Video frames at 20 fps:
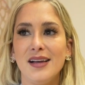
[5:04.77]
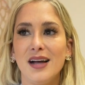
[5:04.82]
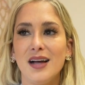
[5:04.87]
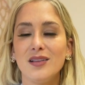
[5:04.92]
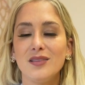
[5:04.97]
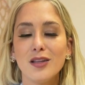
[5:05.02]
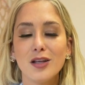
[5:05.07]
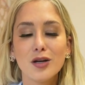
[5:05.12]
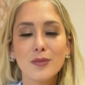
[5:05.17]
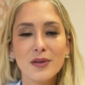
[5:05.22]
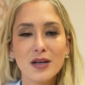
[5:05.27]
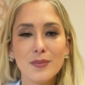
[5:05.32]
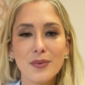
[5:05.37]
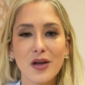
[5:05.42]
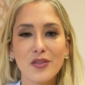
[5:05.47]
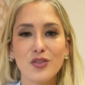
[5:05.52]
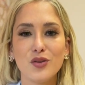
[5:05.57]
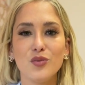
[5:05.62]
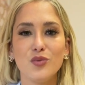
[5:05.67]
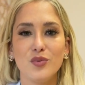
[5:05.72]
A little bit
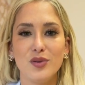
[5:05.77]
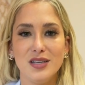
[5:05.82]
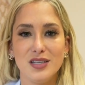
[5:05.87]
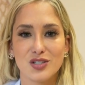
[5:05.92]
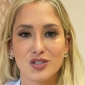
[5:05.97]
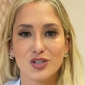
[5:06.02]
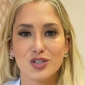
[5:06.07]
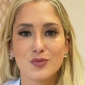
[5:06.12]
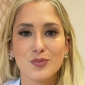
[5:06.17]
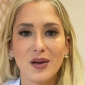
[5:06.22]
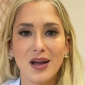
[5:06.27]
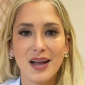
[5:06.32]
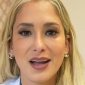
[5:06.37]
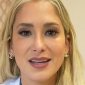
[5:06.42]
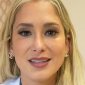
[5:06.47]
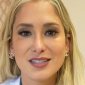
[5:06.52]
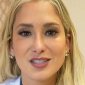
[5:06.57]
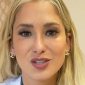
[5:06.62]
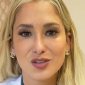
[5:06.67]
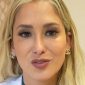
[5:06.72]
about the research
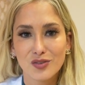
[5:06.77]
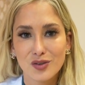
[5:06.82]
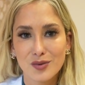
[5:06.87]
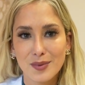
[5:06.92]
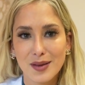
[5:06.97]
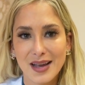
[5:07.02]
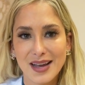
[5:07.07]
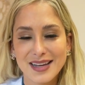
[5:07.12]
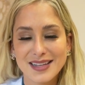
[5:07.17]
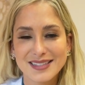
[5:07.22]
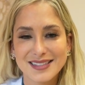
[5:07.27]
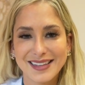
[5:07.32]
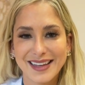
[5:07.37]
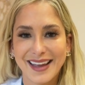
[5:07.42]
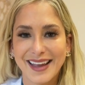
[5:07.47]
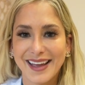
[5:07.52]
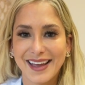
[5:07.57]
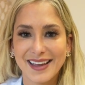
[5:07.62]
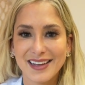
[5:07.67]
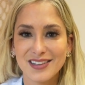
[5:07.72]
behind Sylfirm X,
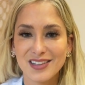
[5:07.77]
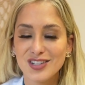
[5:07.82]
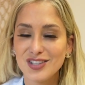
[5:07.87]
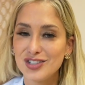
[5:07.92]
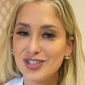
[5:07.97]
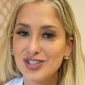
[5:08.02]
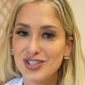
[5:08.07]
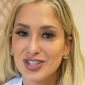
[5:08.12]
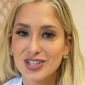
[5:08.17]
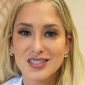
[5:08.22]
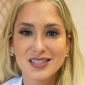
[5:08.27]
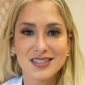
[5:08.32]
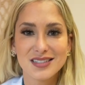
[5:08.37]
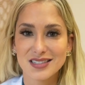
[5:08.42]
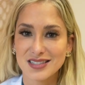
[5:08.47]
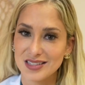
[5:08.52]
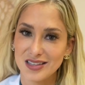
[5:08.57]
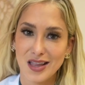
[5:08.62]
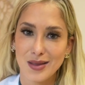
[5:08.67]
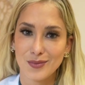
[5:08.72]
and just a
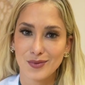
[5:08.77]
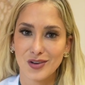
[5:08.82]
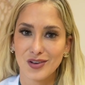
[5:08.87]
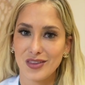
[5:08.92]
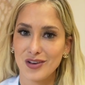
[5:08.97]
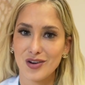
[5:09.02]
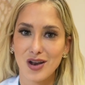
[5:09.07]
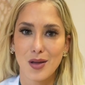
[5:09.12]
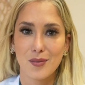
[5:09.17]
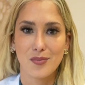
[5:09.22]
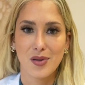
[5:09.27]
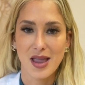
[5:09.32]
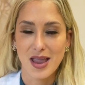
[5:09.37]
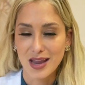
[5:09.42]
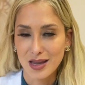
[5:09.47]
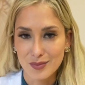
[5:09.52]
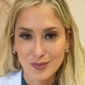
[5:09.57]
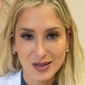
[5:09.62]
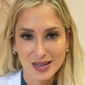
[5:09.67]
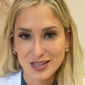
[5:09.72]
disclaimer, they're not
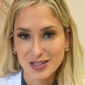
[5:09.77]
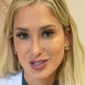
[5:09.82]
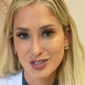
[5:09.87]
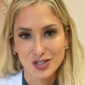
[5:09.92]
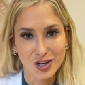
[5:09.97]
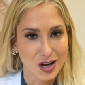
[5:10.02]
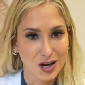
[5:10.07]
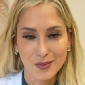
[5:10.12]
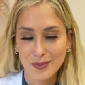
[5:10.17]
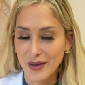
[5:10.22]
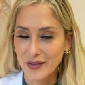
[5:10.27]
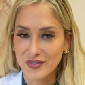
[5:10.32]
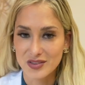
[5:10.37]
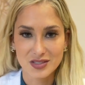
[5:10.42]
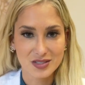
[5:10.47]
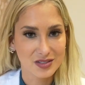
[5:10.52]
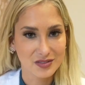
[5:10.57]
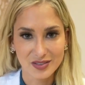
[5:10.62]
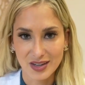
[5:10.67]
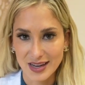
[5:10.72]
paying me to talk about
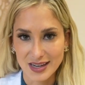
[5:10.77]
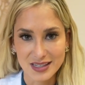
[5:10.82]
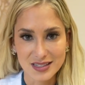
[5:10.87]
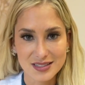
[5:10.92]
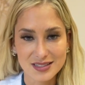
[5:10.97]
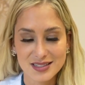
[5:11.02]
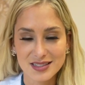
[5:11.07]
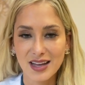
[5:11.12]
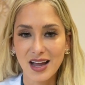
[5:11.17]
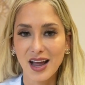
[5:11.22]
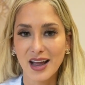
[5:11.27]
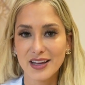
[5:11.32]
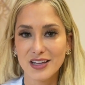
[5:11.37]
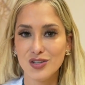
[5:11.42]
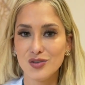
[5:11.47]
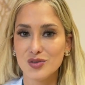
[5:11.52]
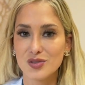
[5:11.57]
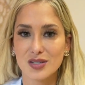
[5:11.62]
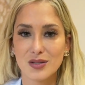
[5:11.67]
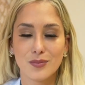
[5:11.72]
this device. I
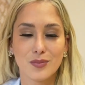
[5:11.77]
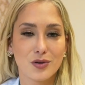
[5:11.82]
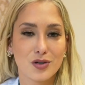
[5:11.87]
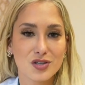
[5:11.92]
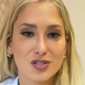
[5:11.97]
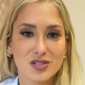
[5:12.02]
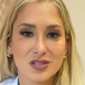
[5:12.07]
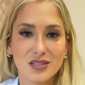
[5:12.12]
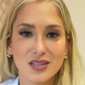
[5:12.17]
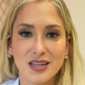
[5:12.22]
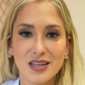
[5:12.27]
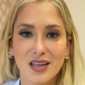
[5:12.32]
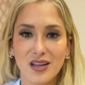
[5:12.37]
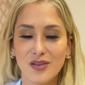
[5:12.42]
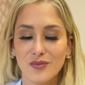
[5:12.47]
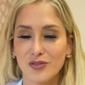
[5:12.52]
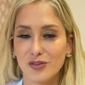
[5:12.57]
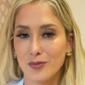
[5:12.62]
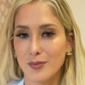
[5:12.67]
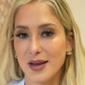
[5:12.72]
use it personally
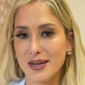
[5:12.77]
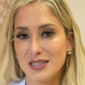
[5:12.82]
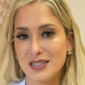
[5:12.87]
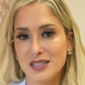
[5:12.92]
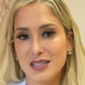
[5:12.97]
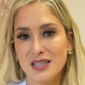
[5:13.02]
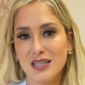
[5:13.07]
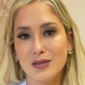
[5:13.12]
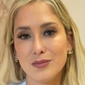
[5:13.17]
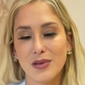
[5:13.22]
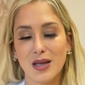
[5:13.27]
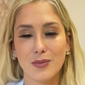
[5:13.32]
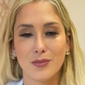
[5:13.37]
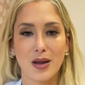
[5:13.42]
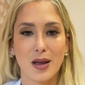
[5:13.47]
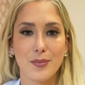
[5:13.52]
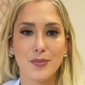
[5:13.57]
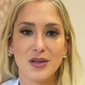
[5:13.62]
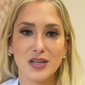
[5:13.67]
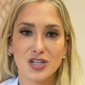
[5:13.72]
and for my team and
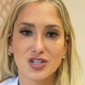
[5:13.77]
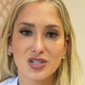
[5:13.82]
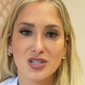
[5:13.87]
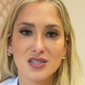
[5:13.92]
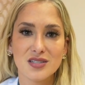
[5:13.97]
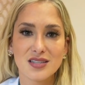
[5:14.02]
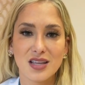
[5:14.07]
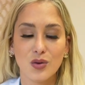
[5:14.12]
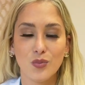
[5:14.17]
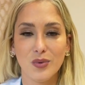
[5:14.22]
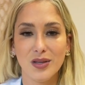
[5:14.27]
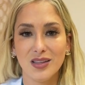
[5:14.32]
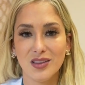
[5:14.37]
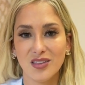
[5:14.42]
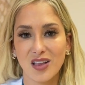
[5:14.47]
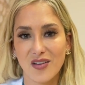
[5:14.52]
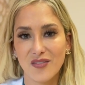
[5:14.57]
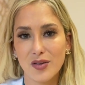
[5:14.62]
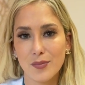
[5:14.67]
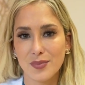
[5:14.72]
my patients, and we
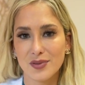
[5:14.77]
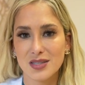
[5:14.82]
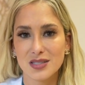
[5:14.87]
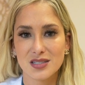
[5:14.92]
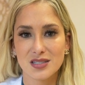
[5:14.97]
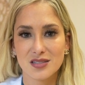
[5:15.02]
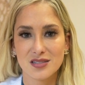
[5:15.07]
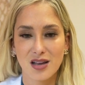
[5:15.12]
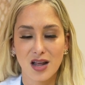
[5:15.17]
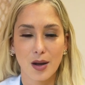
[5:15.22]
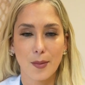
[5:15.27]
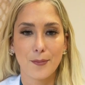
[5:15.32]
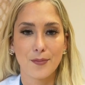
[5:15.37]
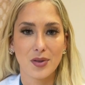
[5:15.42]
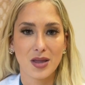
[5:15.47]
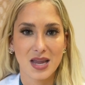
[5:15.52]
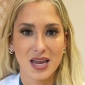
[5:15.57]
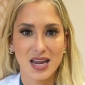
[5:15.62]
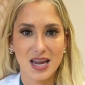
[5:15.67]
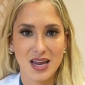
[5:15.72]
love it, but this is not a
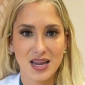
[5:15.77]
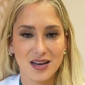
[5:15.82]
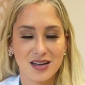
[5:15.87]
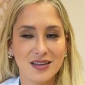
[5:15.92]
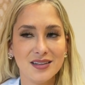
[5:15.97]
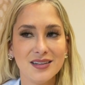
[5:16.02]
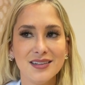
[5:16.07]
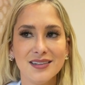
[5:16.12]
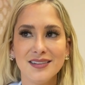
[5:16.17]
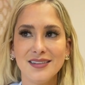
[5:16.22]
paid